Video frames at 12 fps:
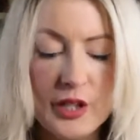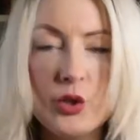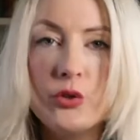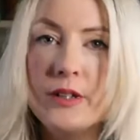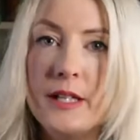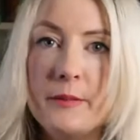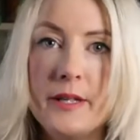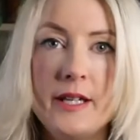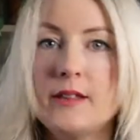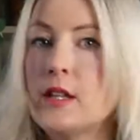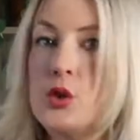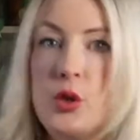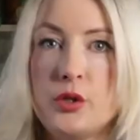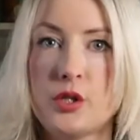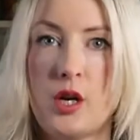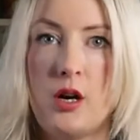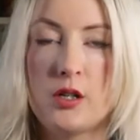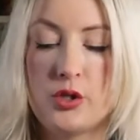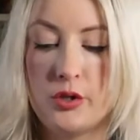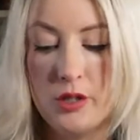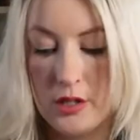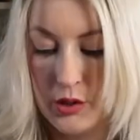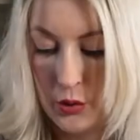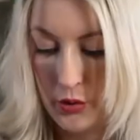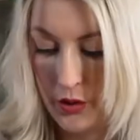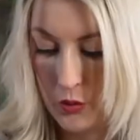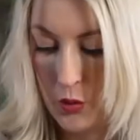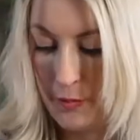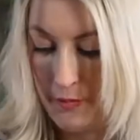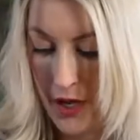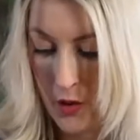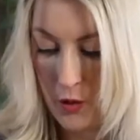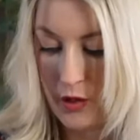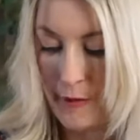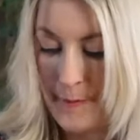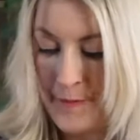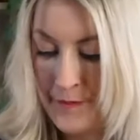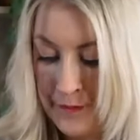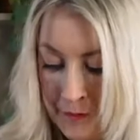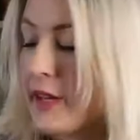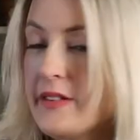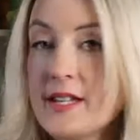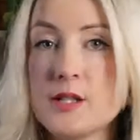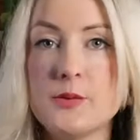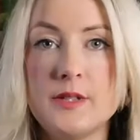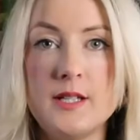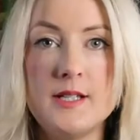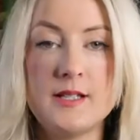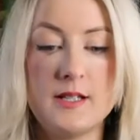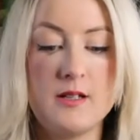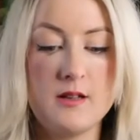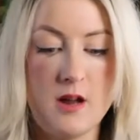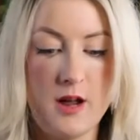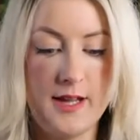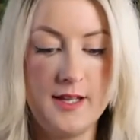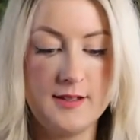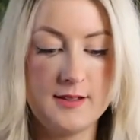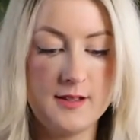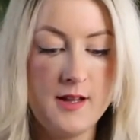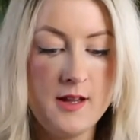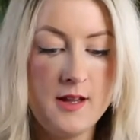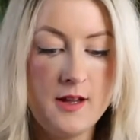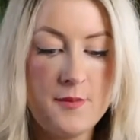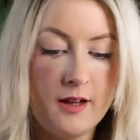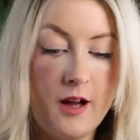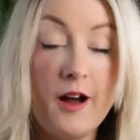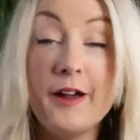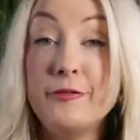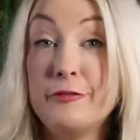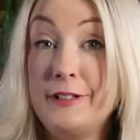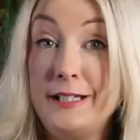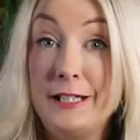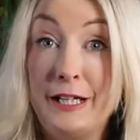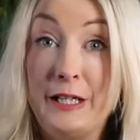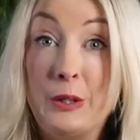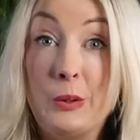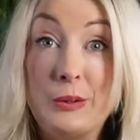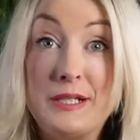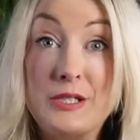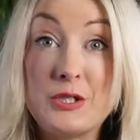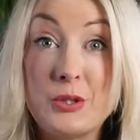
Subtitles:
creamy. They're not dark chocolate at all, they're all milk. This one is nice. I really like orange